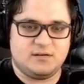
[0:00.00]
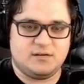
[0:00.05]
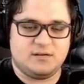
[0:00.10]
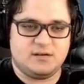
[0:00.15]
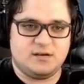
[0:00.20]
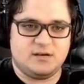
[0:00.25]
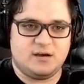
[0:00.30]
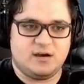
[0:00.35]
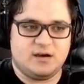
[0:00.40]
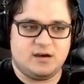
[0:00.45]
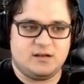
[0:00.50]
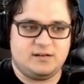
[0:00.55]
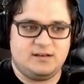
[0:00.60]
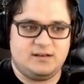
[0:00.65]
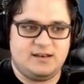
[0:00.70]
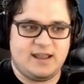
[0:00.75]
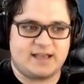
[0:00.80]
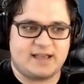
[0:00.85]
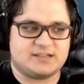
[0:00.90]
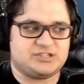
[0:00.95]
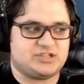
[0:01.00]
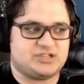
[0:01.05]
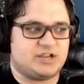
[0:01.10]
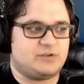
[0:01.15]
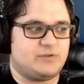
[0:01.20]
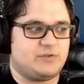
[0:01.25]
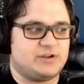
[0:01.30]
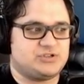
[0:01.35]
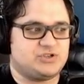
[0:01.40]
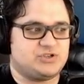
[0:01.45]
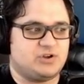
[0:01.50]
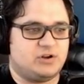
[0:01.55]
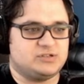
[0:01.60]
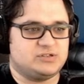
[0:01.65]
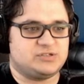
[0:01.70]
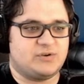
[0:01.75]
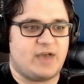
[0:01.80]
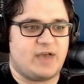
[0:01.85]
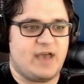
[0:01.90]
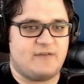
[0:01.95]
uh, next generation
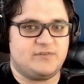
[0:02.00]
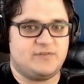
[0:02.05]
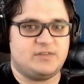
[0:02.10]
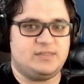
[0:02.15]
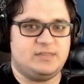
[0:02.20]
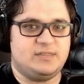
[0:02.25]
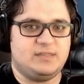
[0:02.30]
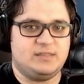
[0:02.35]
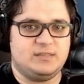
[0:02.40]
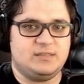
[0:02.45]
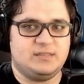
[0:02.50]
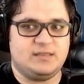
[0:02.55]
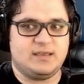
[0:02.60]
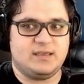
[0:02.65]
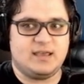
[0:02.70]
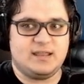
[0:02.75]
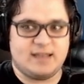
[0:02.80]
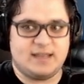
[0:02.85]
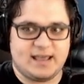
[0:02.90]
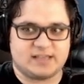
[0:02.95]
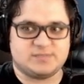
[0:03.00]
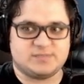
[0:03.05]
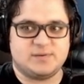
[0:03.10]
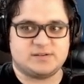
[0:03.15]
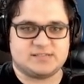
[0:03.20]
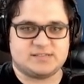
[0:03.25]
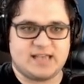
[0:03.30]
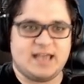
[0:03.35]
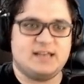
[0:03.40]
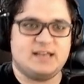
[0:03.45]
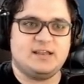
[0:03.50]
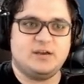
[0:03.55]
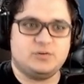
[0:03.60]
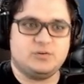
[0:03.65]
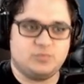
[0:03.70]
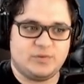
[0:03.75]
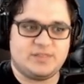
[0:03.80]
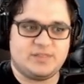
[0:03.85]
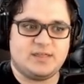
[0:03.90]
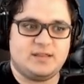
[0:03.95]
console having the, the an Xbox handheld
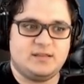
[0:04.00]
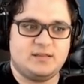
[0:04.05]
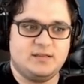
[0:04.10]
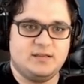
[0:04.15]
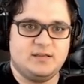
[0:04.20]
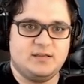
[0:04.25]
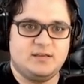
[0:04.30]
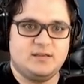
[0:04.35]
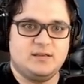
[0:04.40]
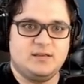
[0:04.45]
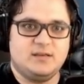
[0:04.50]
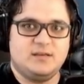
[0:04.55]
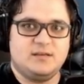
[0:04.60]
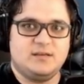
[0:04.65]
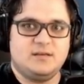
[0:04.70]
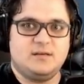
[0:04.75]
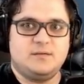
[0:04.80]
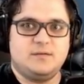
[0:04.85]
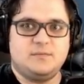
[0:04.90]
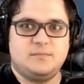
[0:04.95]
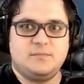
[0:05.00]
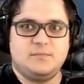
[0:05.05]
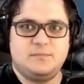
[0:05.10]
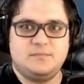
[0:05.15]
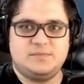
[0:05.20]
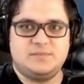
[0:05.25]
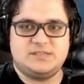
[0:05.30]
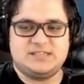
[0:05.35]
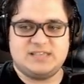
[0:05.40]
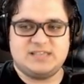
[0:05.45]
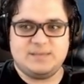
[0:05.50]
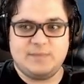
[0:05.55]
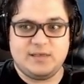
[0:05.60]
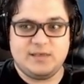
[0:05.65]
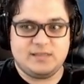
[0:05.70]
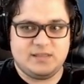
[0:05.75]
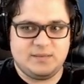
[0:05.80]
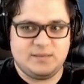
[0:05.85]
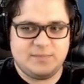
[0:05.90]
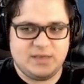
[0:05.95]
with it
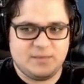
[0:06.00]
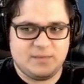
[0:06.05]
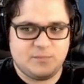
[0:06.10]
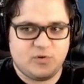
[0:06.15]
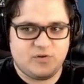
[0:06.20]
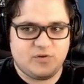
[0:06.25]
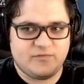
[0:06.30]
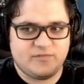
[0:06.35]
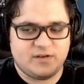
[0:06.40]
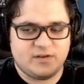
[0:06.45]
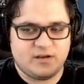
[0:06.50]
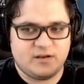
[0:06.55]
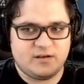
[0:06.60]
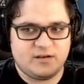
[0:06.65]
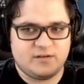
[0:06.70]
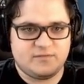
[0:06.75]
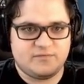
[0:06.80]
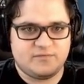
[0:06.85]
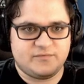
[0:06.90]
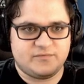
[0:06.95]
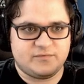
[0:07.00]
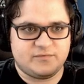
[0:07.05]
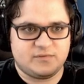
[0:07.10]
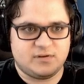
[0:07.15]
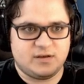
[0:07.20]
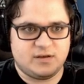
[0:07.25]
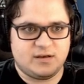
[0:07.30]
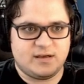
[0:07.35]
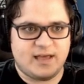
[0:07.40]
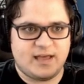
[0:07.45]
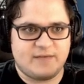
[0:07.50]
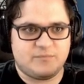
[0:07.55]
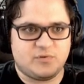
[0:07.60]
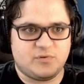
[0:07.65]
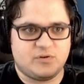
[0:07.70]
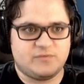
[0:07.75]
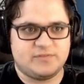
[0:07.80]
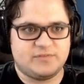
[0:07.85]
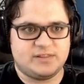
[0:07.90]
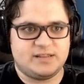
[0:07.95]
seemingly being more uh, uh have
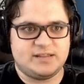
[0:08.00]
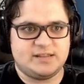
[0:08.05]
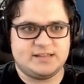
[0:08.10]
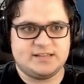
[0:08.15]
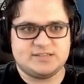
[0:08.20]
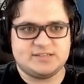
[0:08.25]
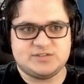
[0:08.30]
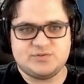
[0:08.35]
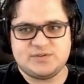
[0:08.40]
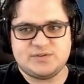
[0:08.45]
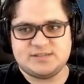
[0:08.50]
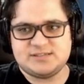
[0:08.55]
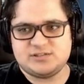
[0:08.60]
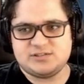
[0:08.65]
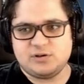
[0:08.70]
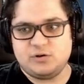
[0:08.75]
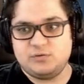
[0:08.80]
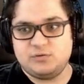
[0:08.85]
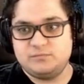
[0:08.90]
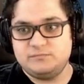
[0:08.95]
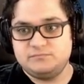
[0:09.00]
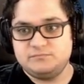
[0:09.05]
more validity to it. So